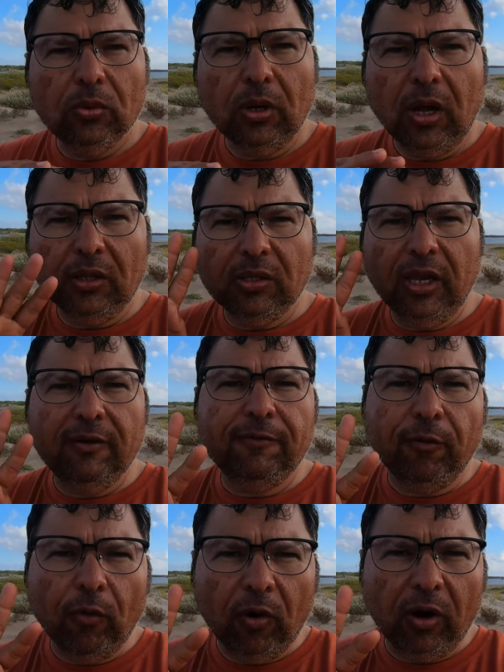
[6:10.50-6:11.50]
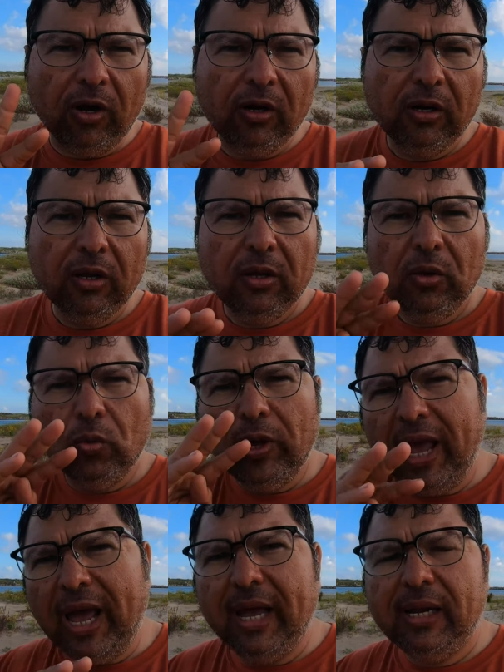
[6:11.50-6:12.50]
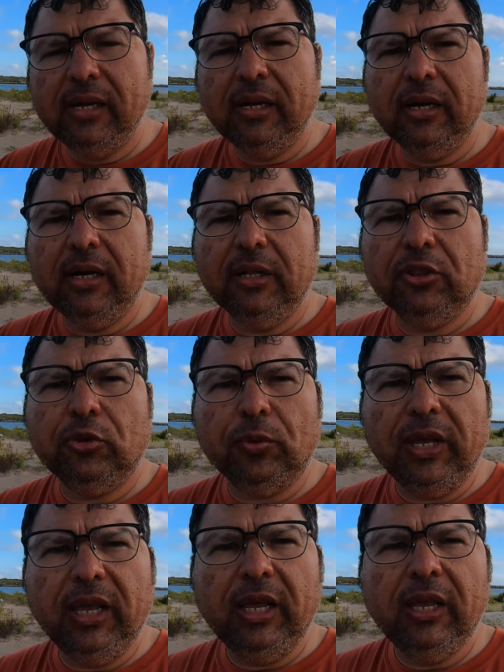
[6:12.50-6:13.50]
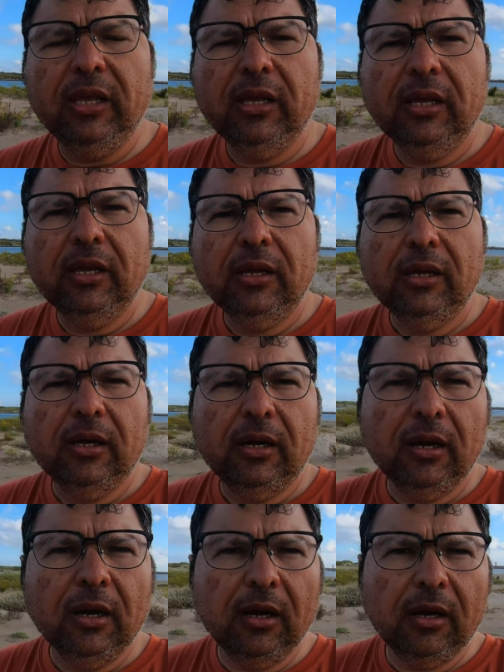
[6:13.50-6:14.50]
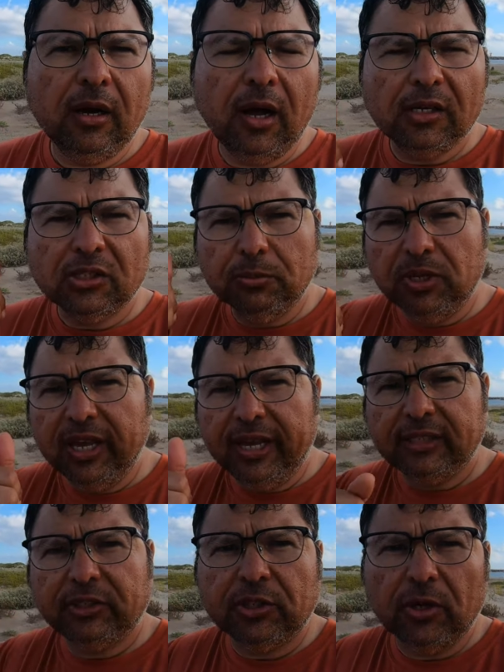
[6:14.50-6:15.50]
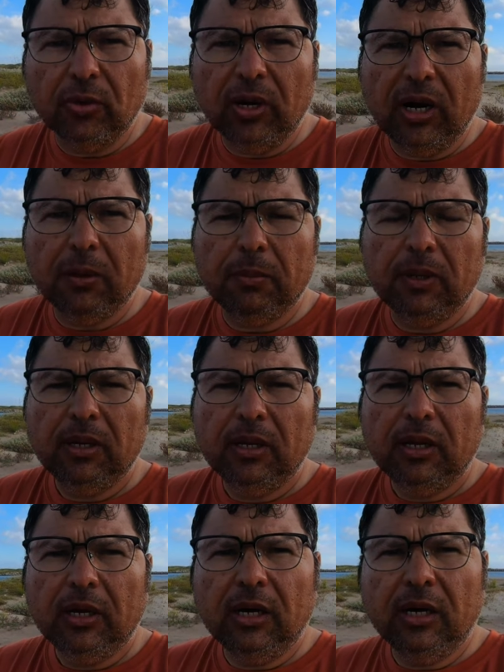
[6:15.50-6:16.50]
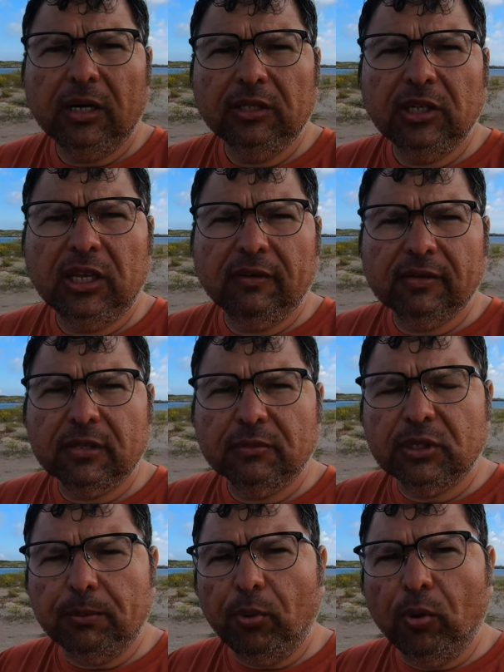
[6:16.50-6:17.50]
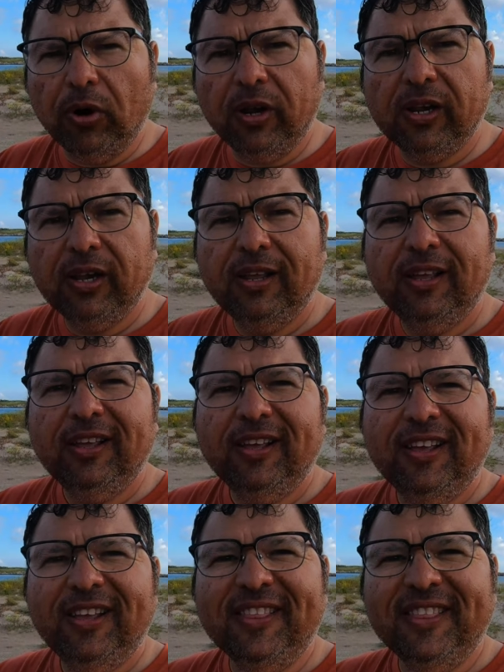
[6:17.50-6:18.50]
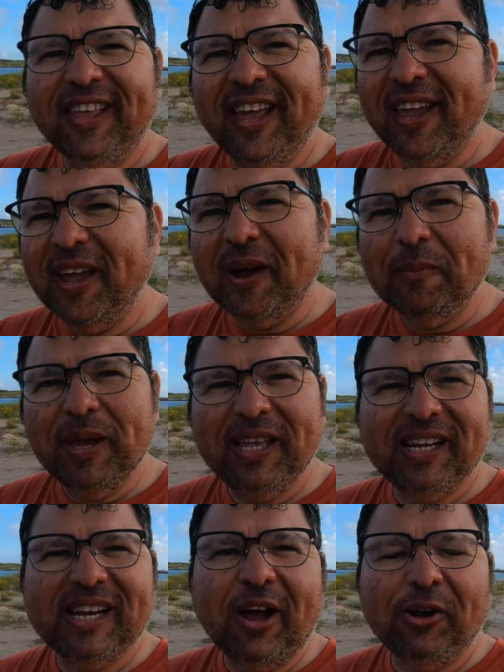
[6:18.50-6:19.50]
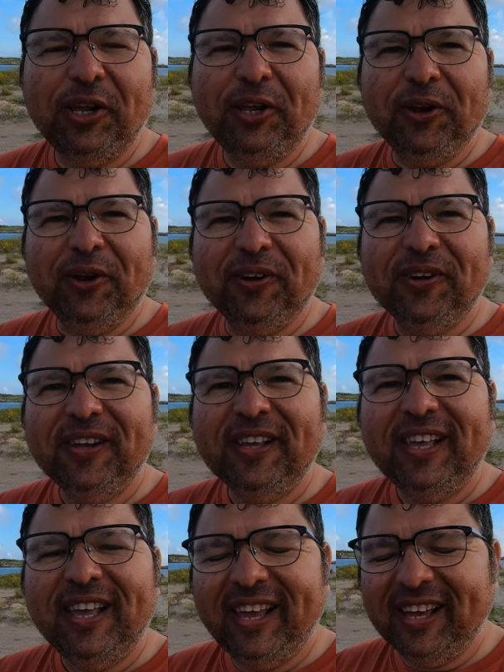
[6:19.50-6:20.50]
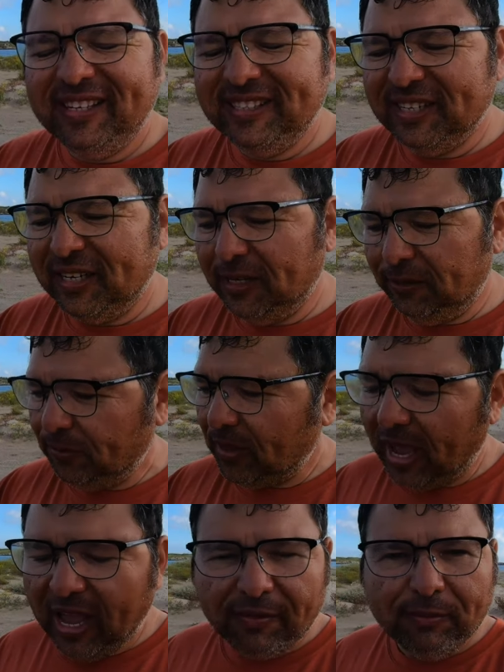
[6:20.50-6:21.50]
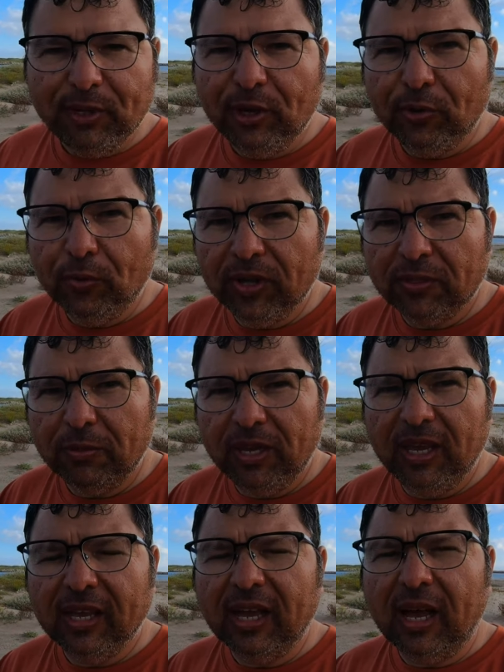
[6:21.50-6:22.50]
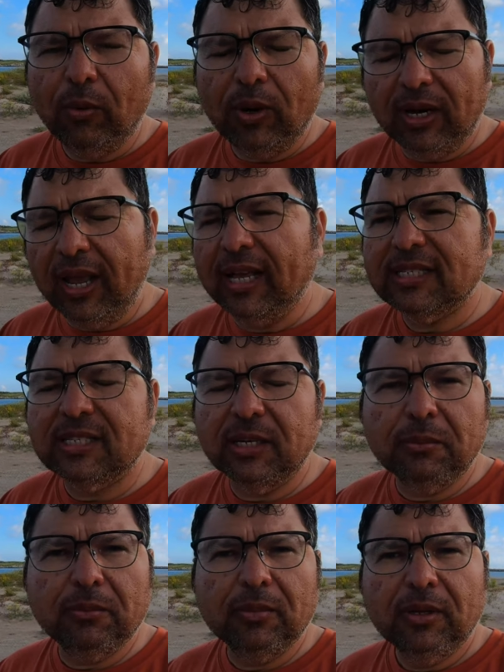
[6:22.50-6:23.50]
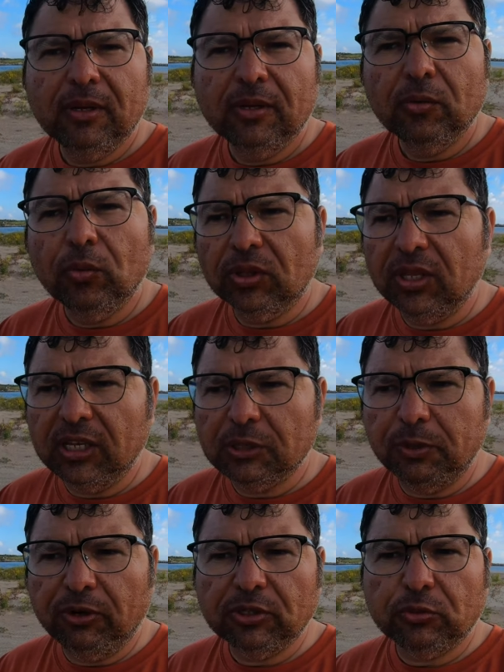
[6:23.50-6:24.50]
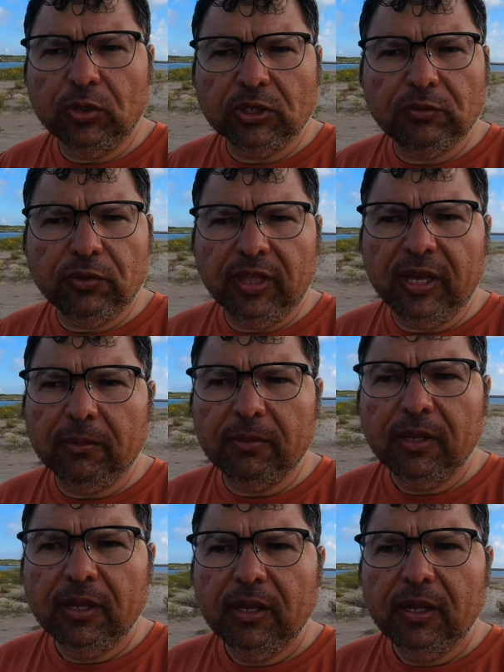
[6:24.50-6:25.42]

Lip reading: On day four, we had three awesome guests show up to give us some support. They made it out here, and I have them here with me. I want to ask them what the experience was for them